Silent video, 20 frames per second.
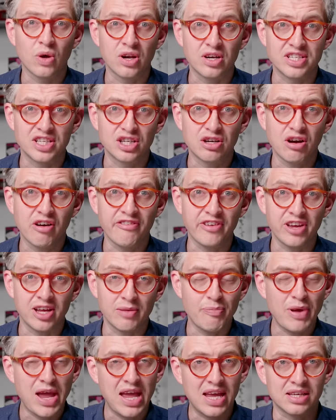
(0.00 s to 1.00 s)
quality coffee
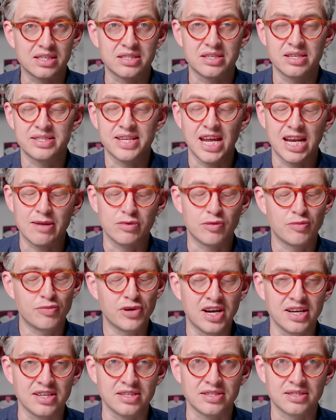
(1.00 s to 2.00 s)
and paying a sustainable
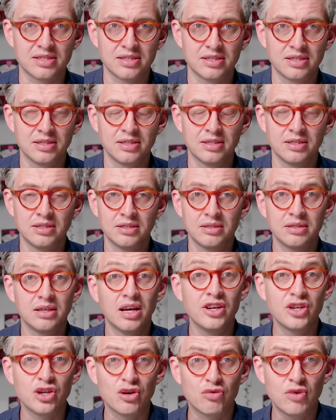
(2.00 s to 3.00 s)
price.
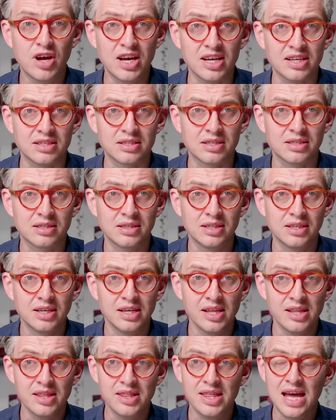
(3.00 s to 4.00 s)
And you're right.
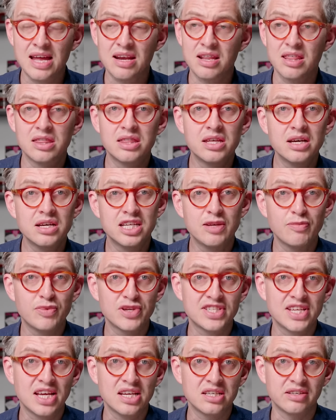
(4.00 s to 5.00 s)
That
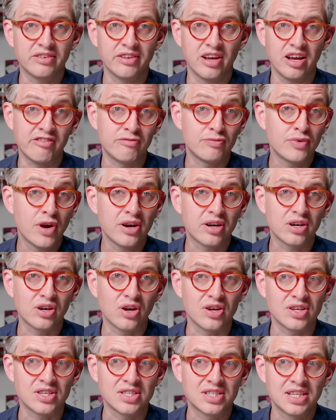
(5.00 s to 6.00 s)
30% of product
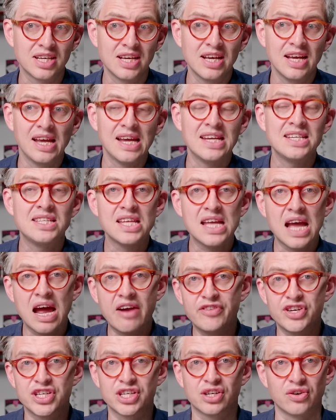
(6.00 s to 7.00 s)
cost is the
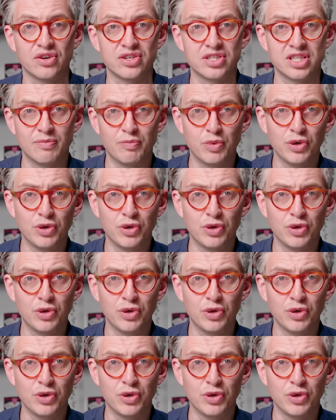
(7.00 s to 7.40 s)
average across the